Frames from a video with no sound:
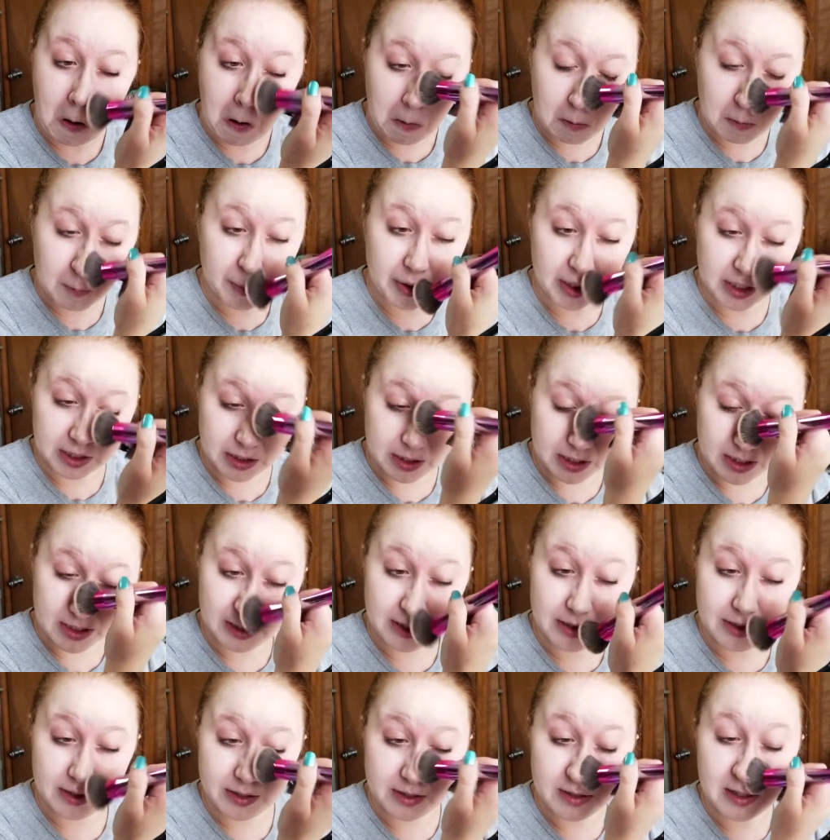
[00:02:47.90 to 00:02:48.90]

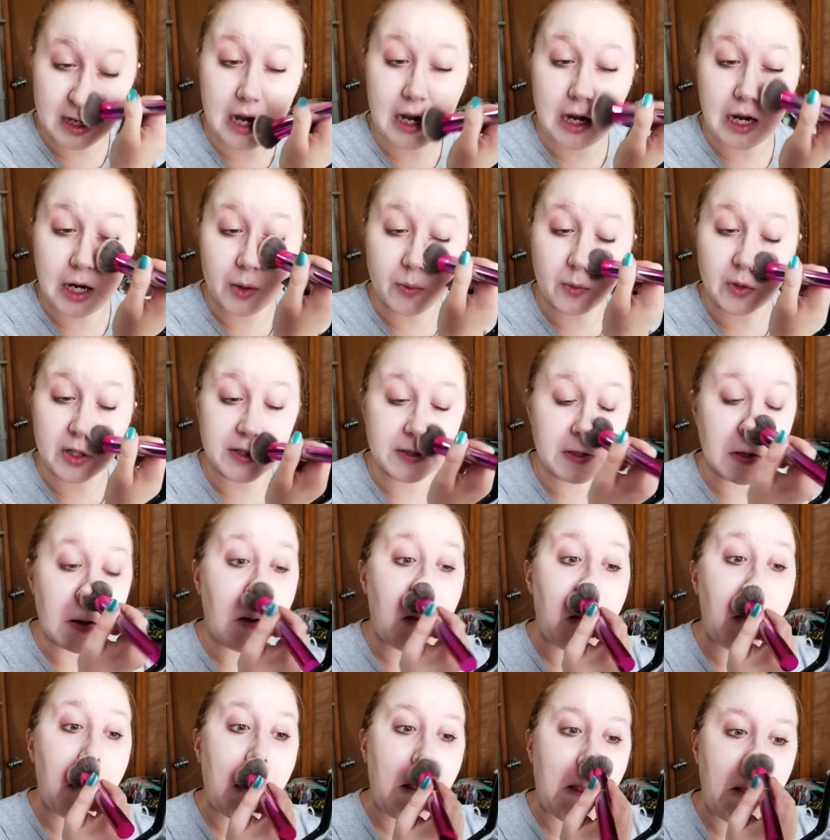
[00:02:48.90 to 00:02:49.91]
because I was
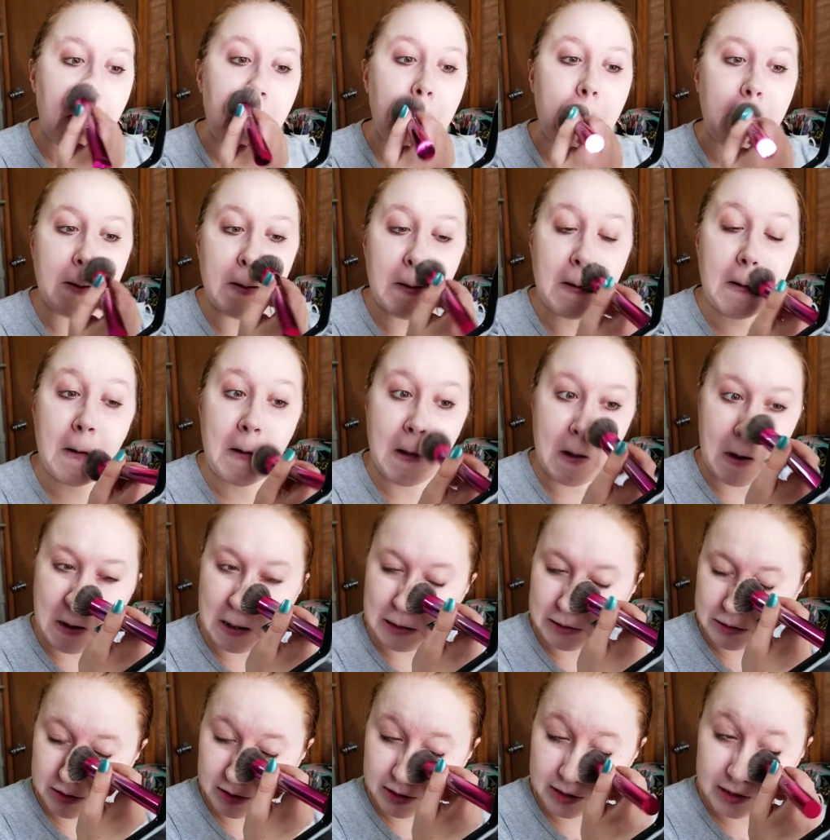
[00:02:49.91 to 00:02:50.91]

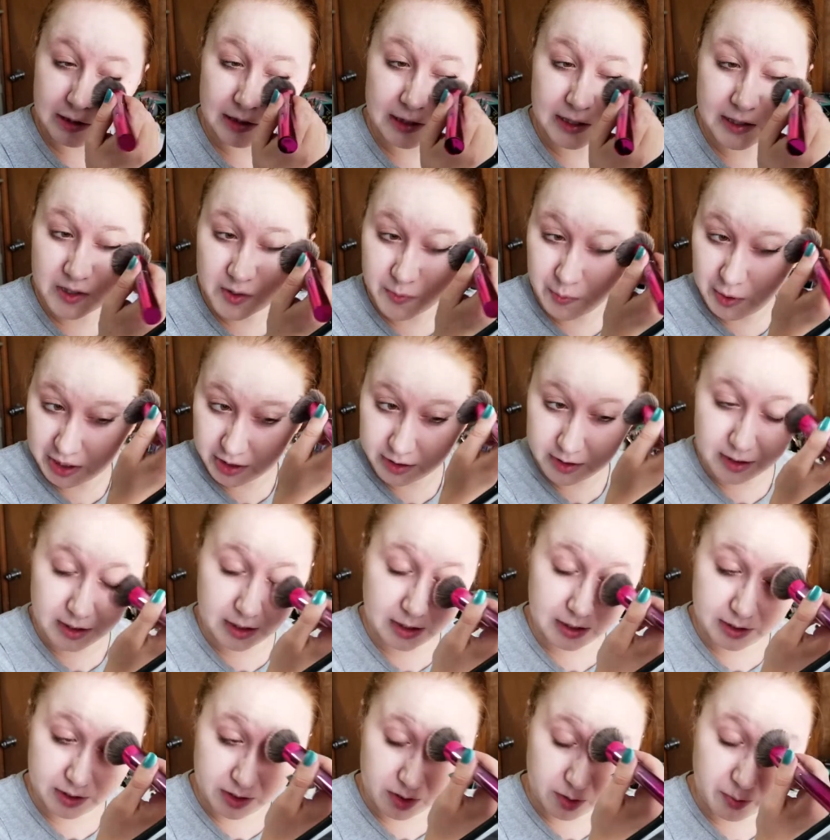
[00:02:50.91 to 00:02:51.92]
not expecting
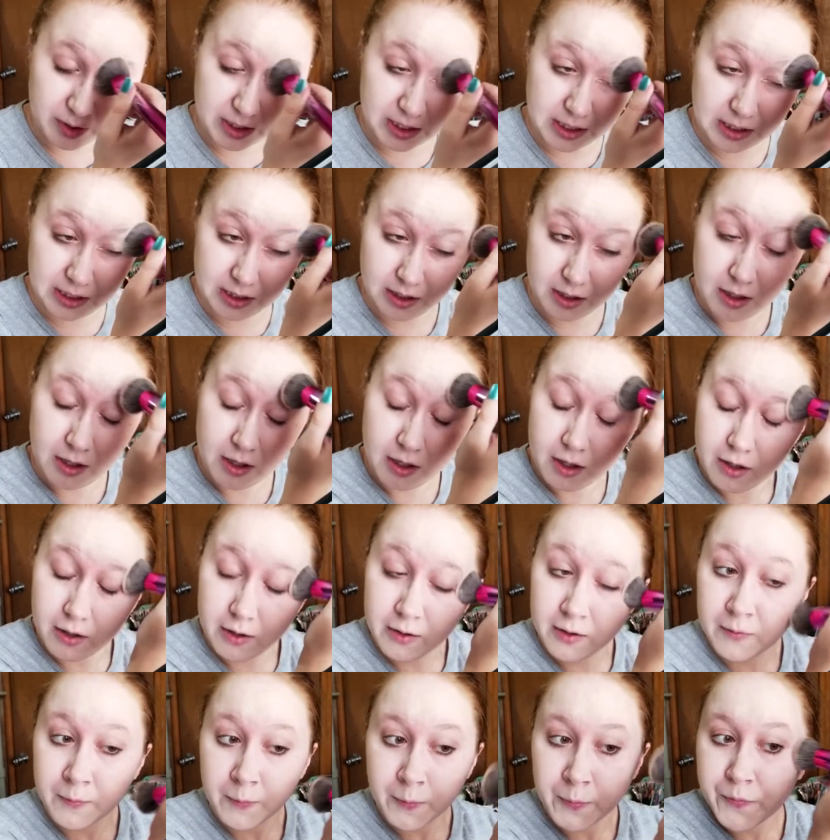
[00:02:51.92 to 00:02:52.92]
it to be
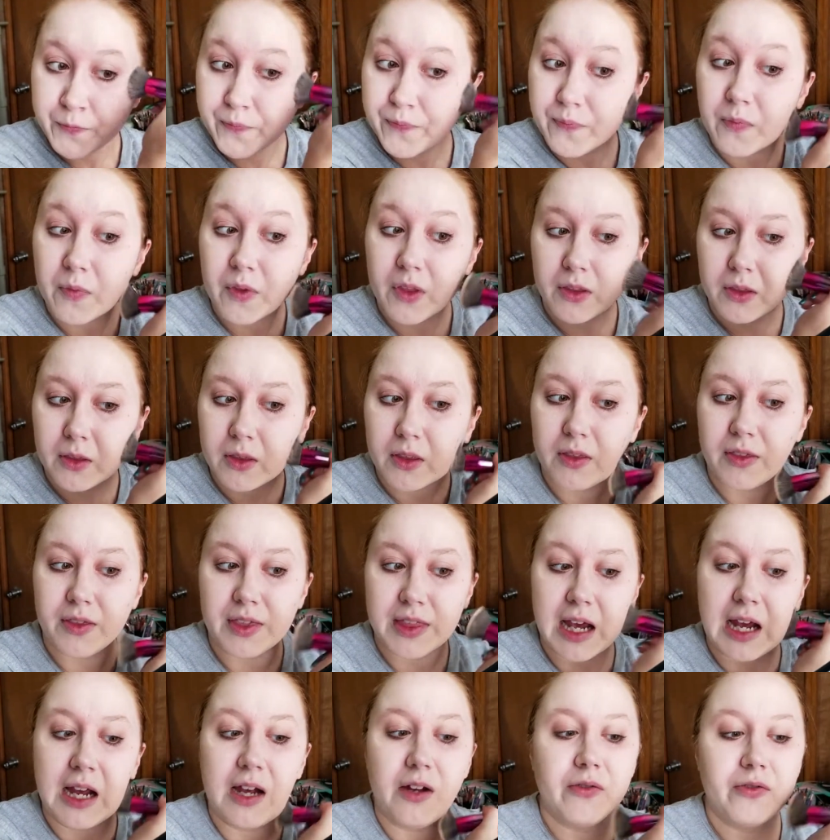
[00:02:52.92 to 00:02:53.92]

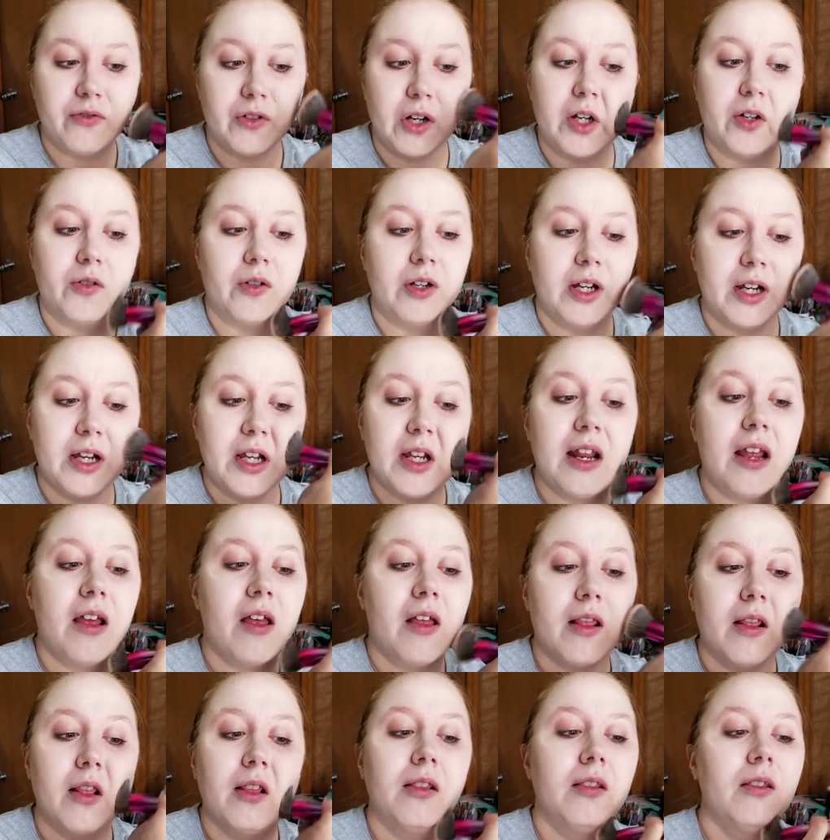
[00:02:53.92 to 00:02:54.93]
that fragrant. It
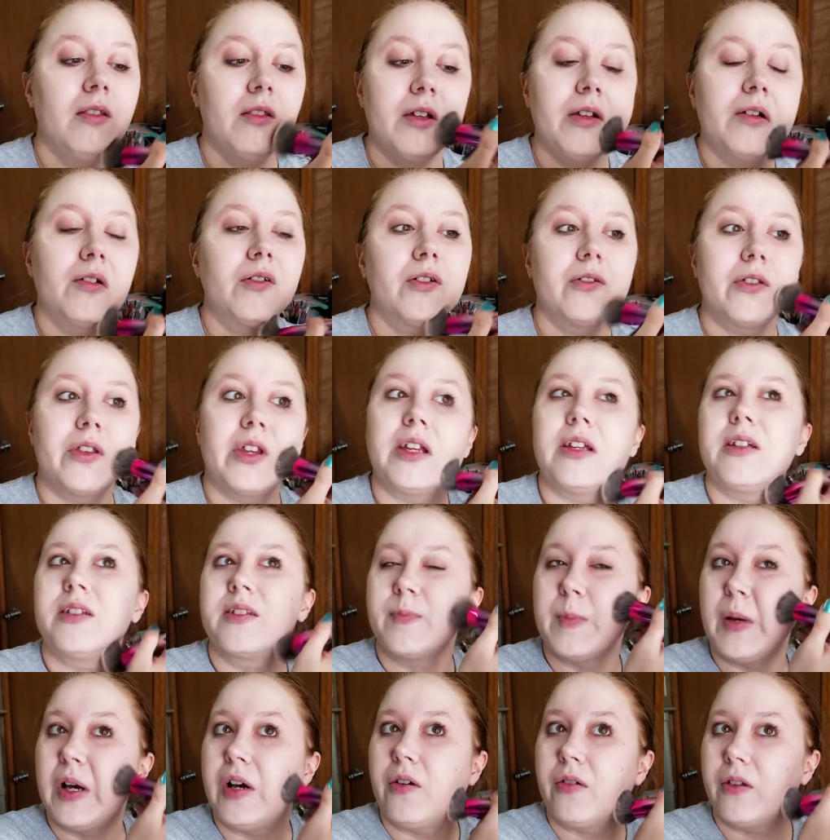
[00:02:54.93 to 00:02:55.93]
literally
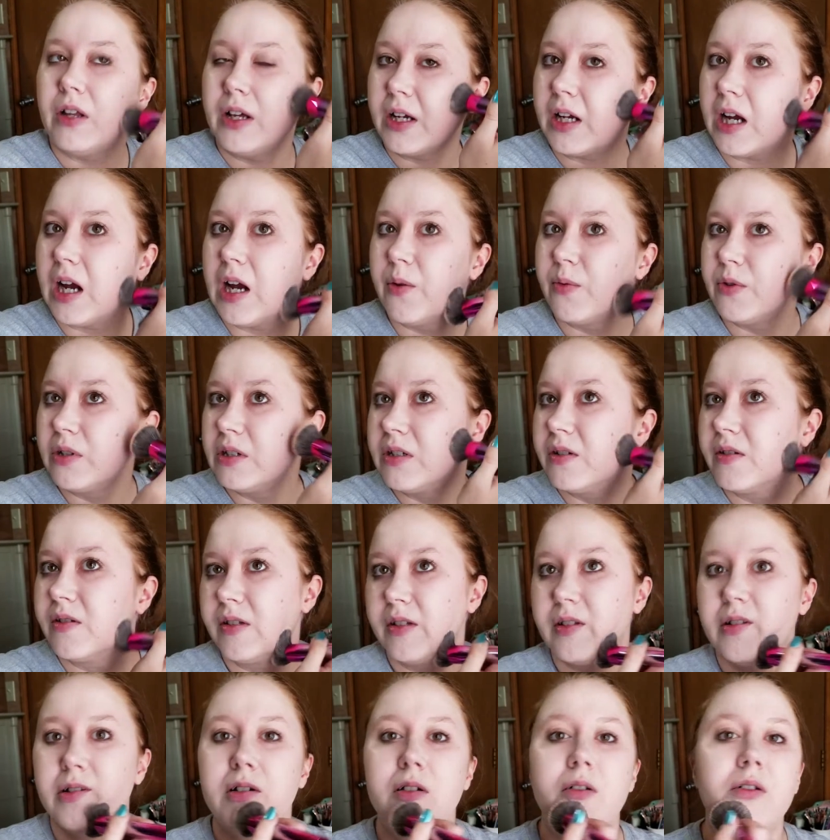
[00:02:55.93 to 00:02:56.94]
smelled like I
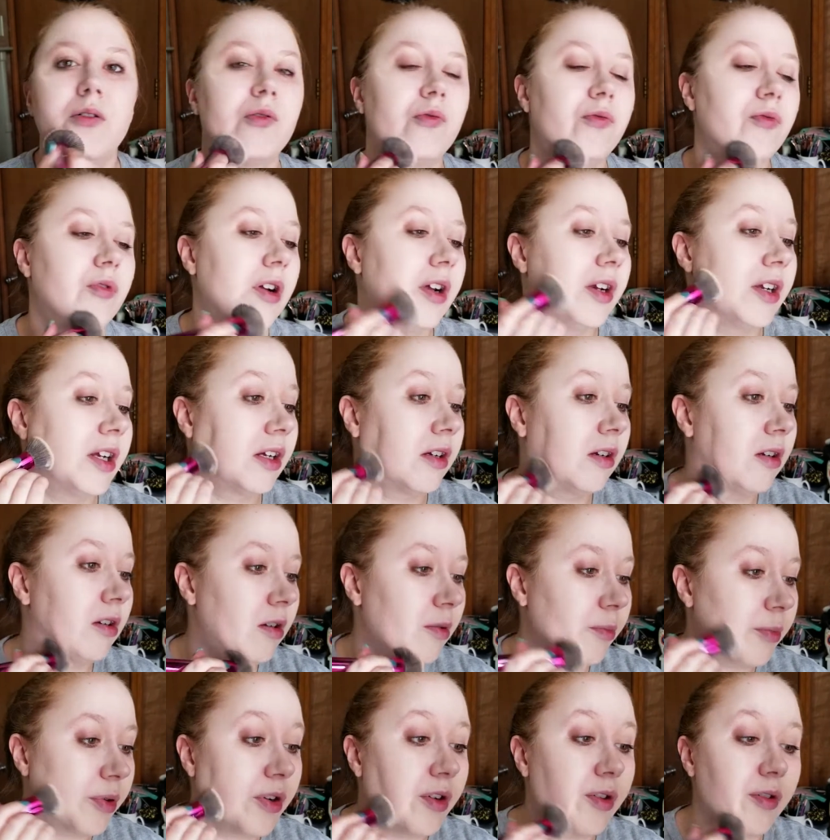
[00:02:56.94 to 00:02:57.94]
was running
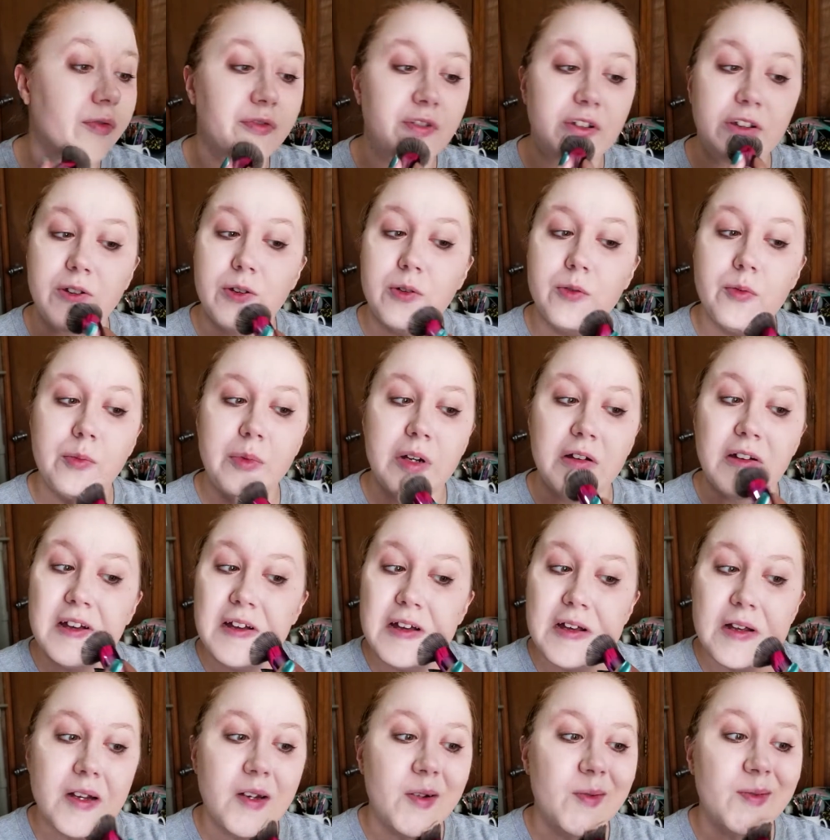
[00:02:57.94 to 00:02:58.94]
perfume
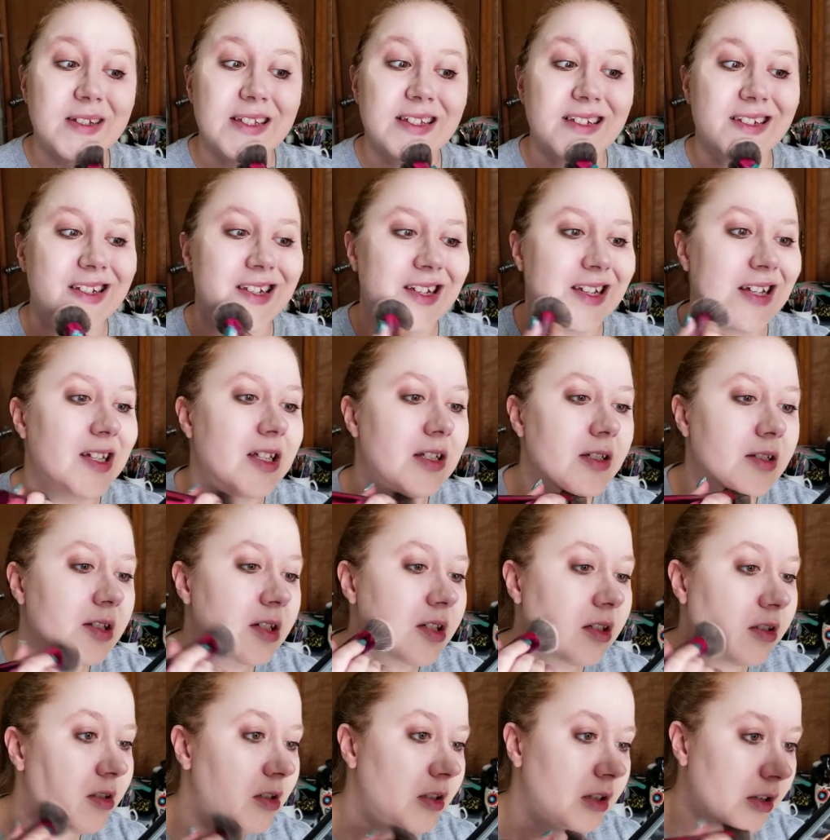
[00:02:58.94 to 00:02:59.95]
with a tint
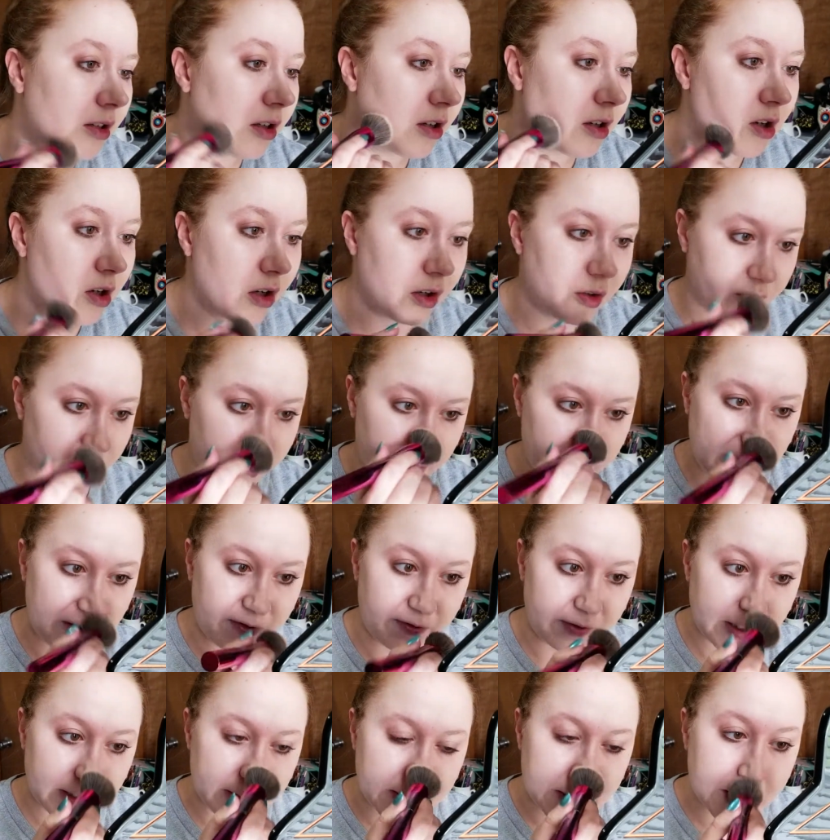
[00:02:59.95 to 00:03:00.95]
over my
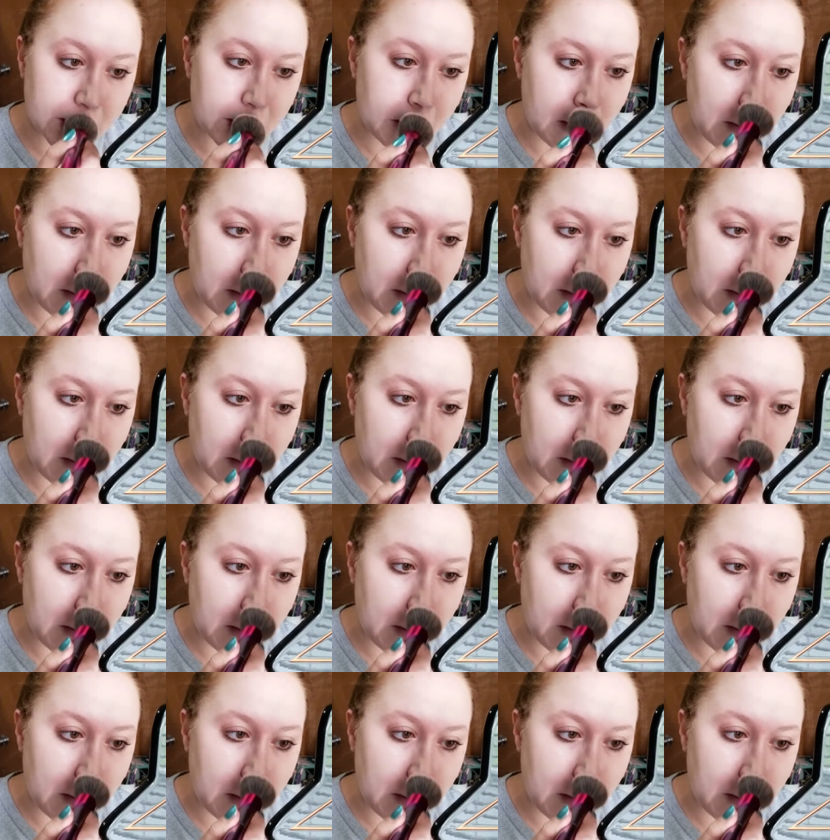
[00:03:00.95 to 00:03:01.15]
face.